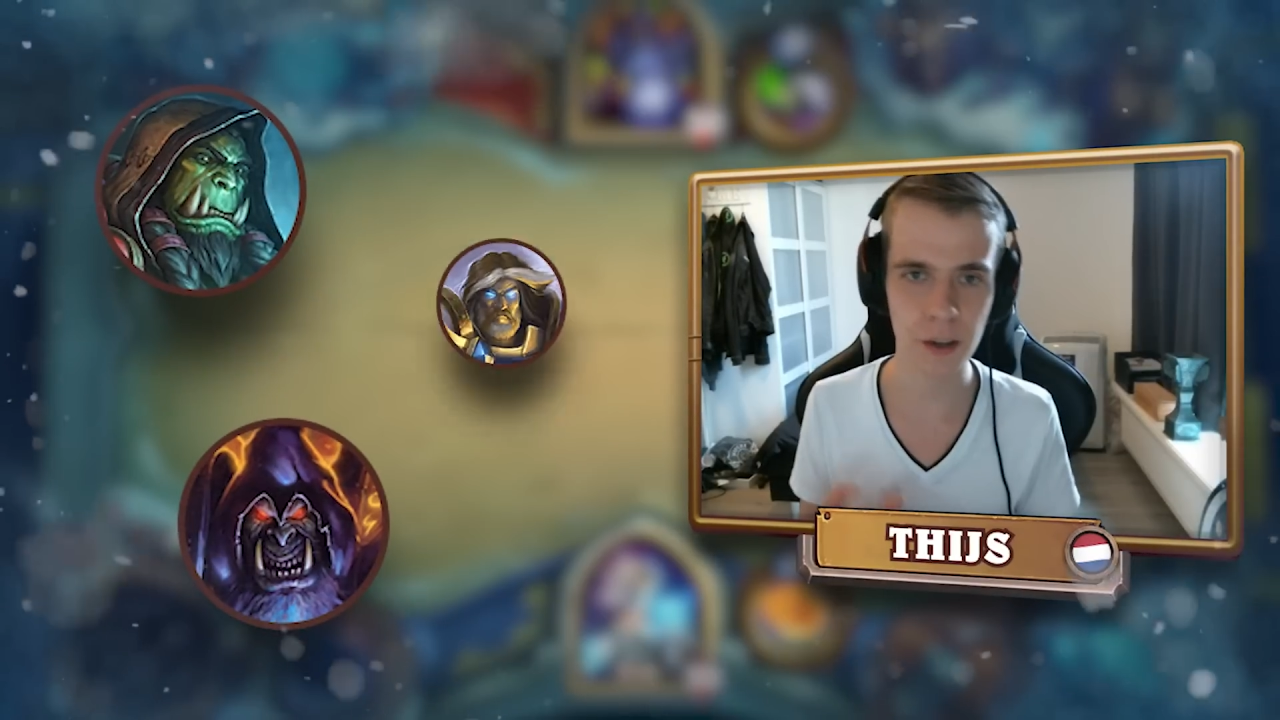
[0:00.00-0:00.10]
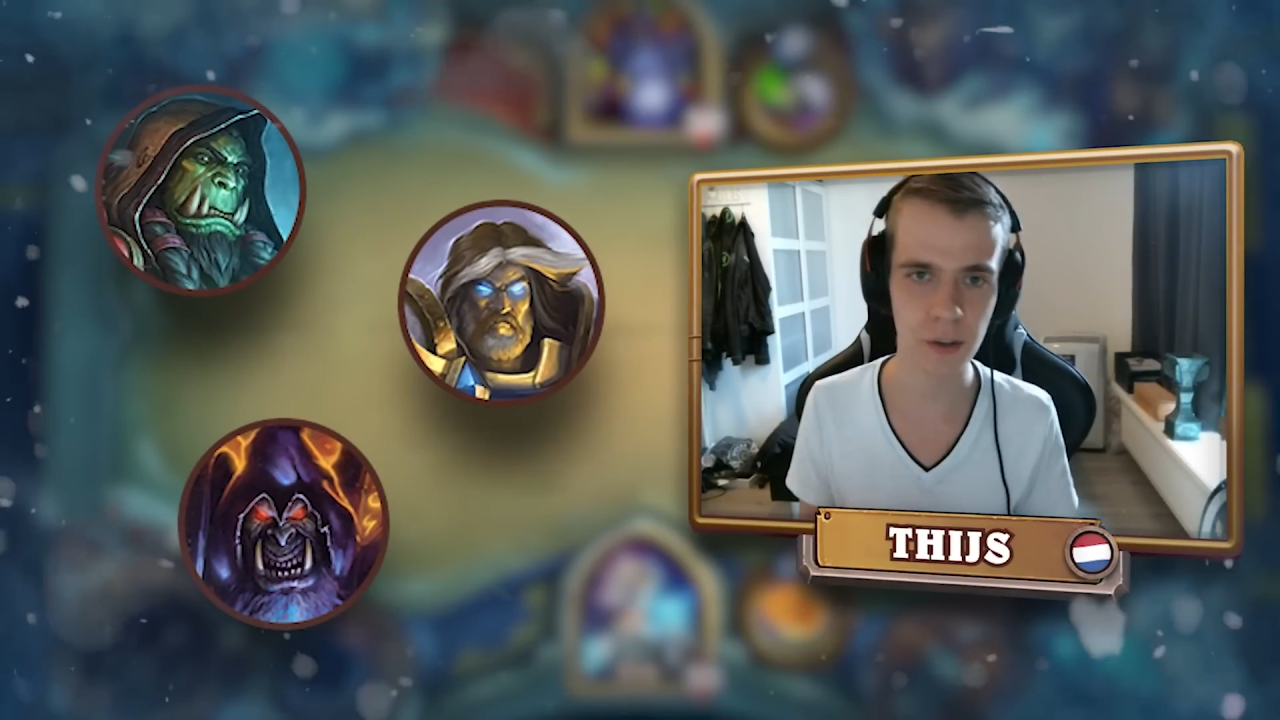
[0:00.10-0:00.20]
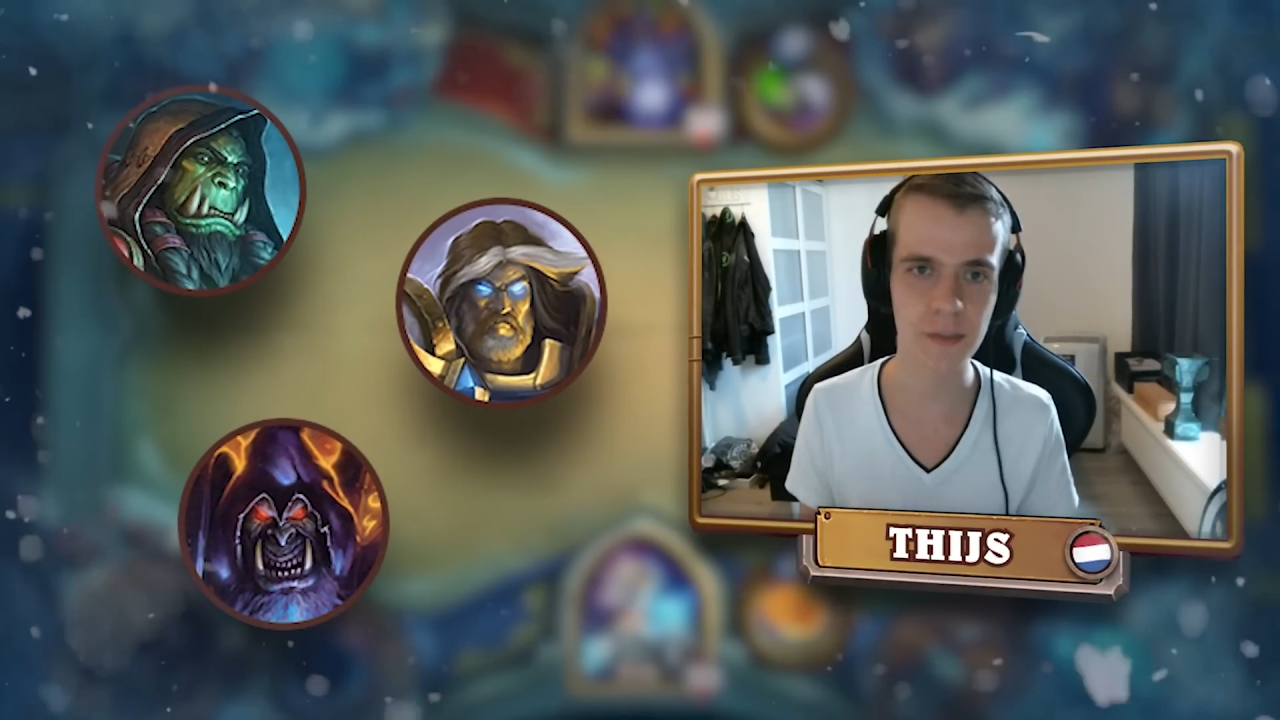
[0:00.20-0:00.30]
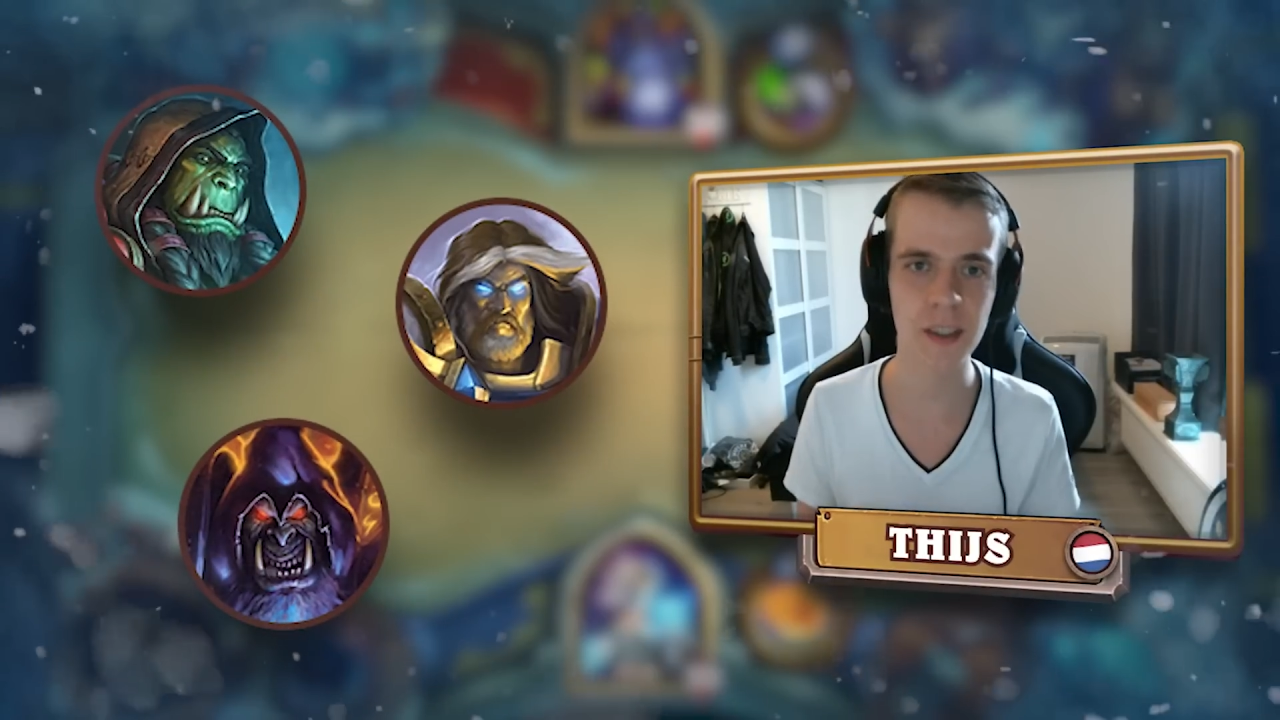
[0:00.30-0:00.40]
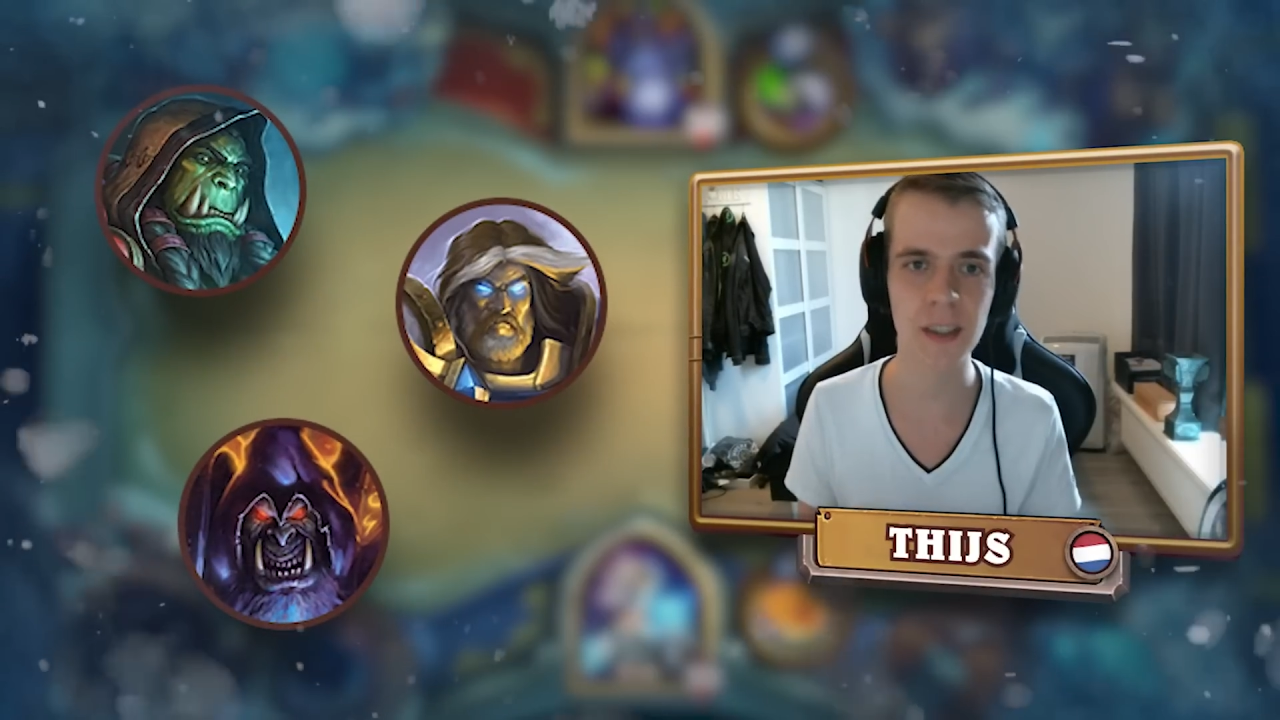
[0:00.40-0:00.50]
You
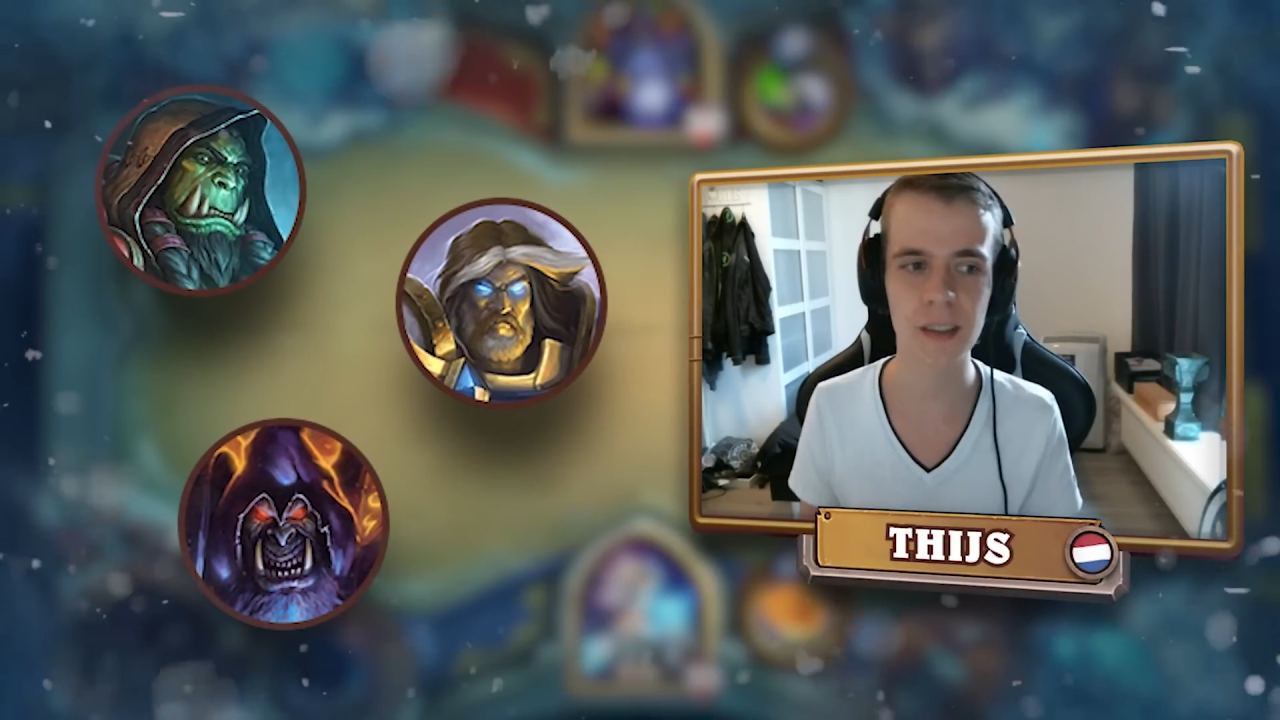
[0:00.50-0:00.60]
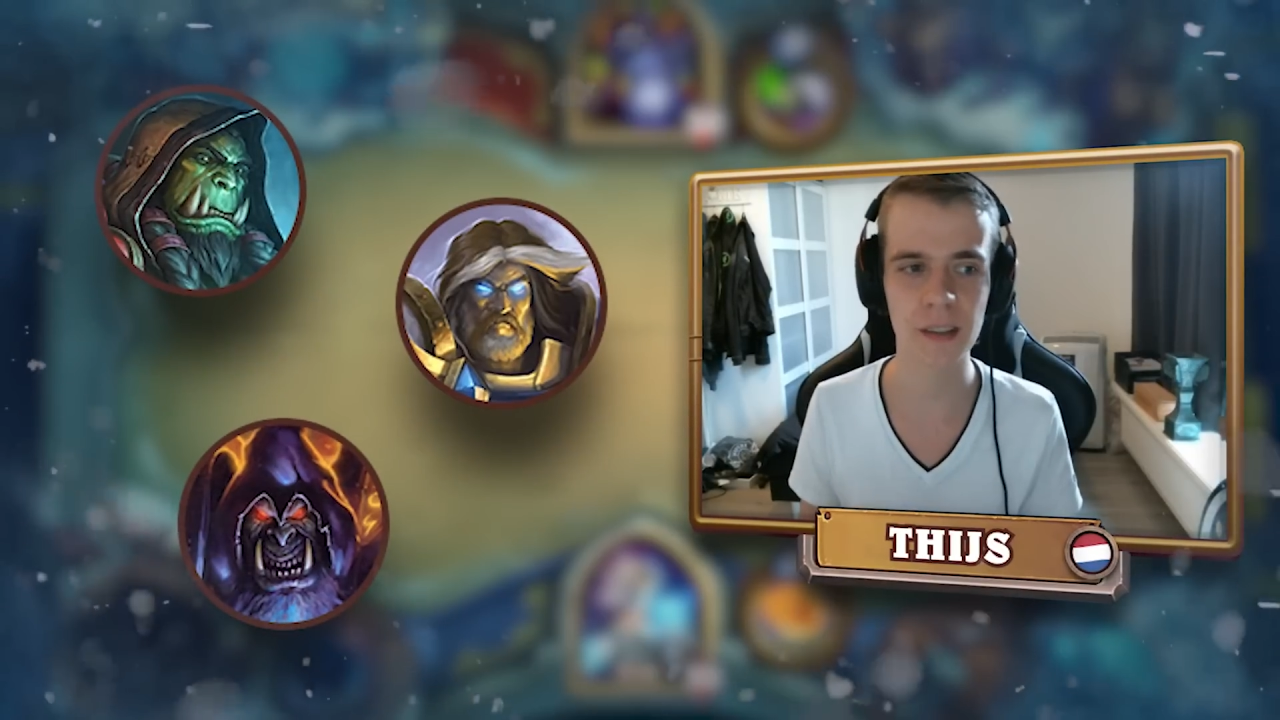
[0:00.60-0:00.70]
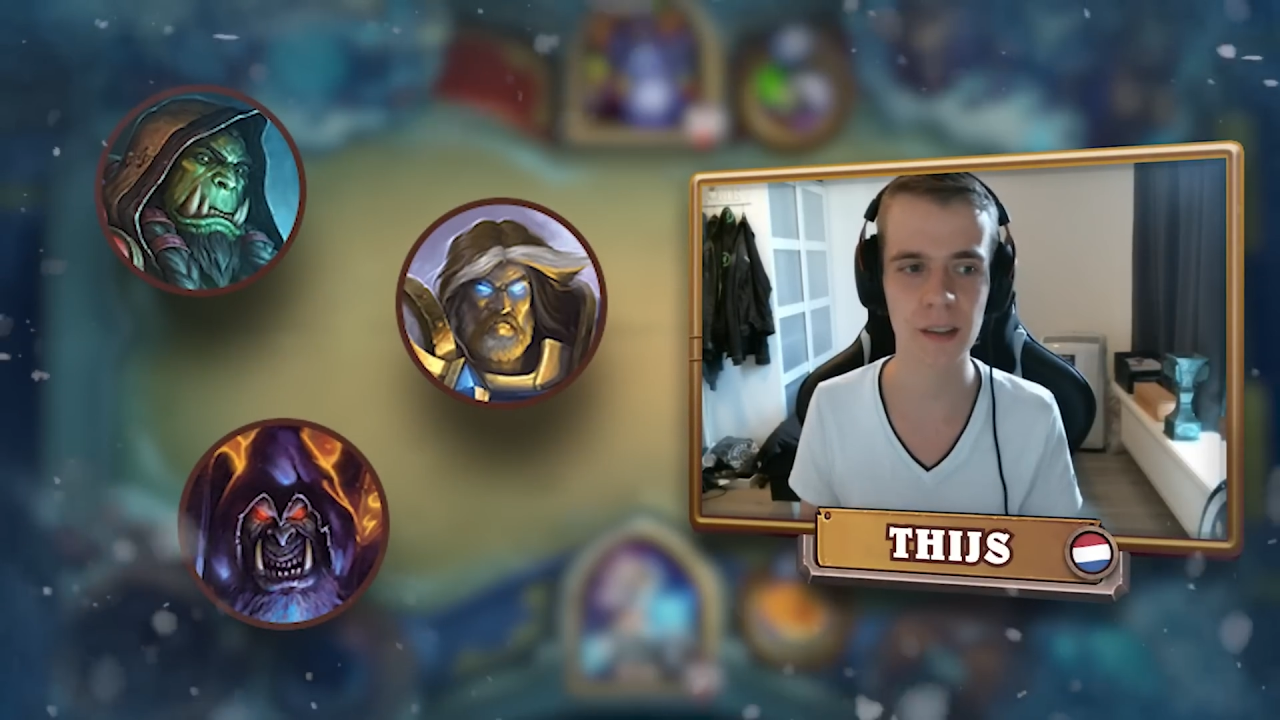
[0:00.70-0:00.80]
have seen it a,